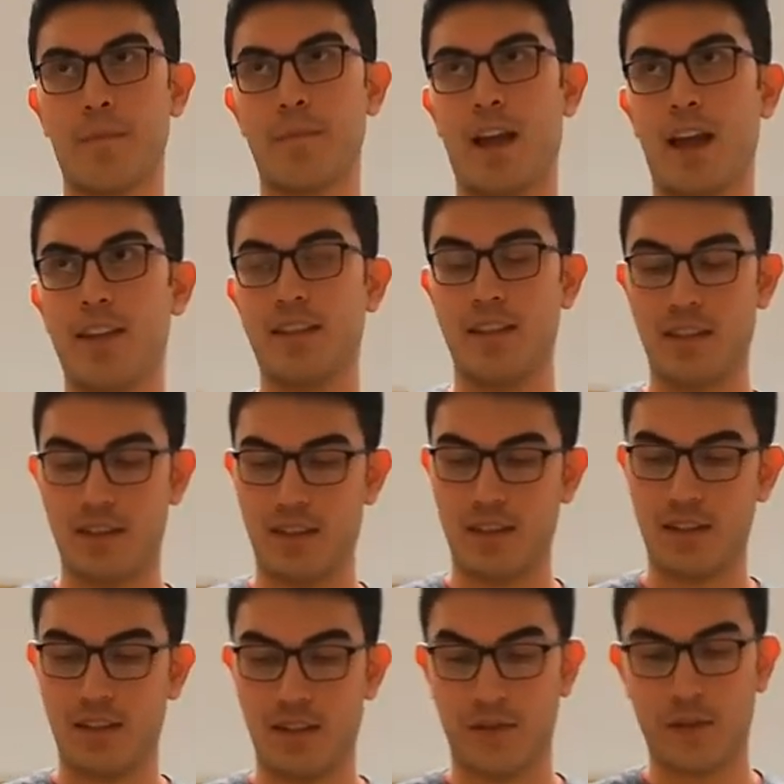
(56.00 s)
and
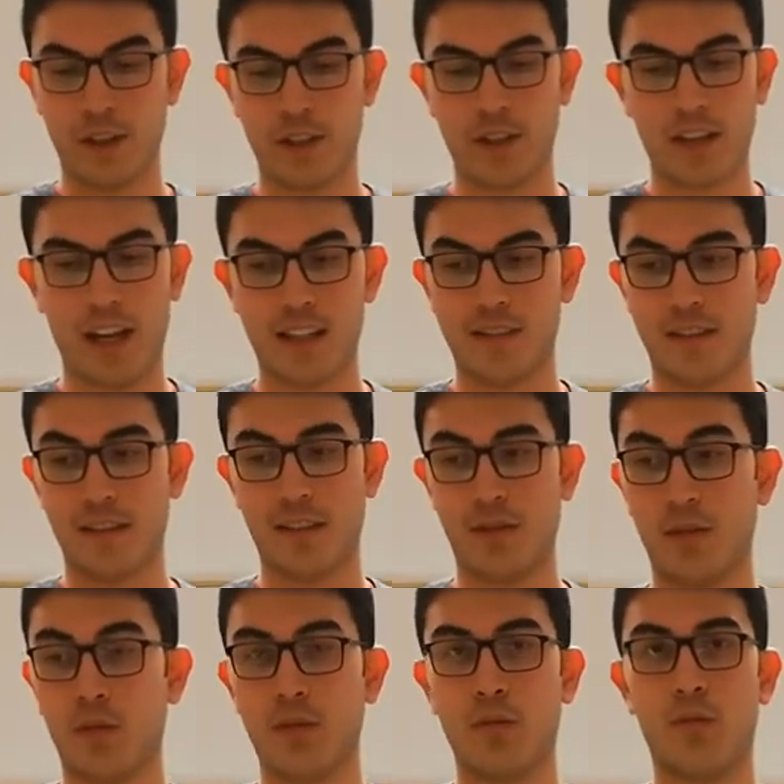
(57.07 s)
friction has nothing
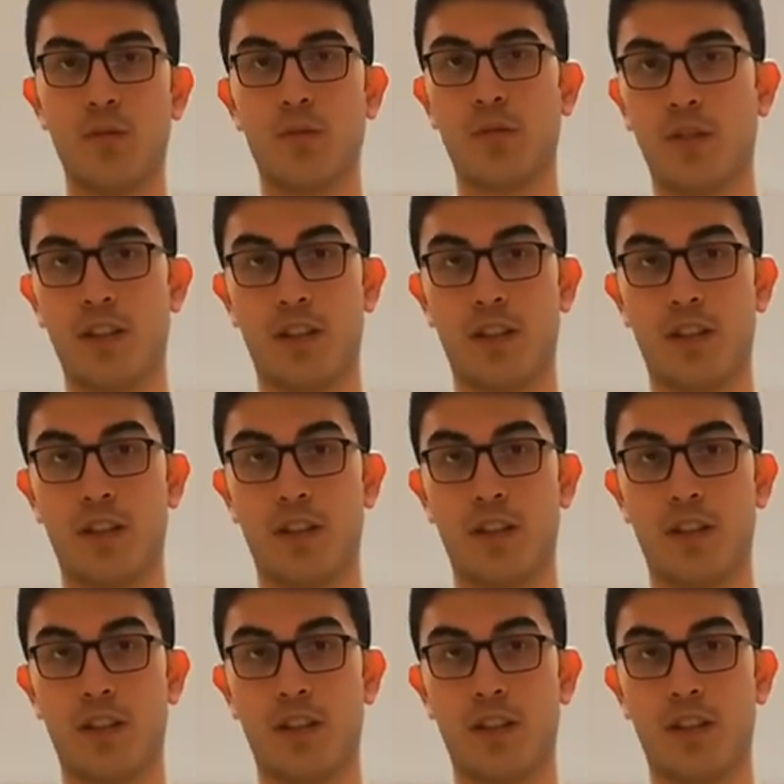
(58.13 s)
to do with